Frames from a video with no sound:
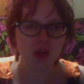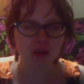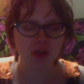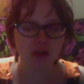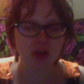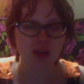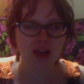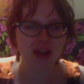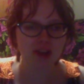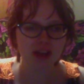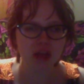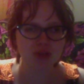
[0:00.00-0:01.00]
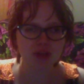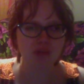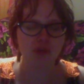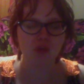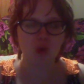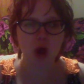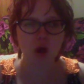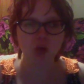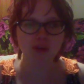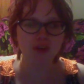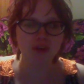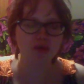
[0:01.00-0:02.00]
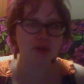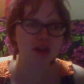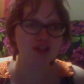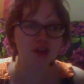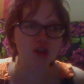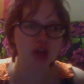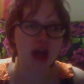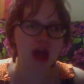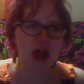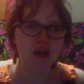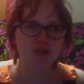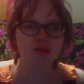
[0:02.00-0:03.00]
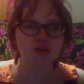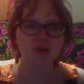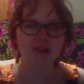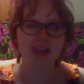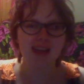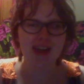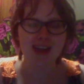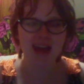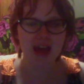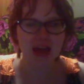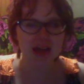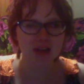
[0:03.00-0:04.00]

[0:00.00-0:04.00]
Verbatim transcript: like I said before, I wouldn't say that she has an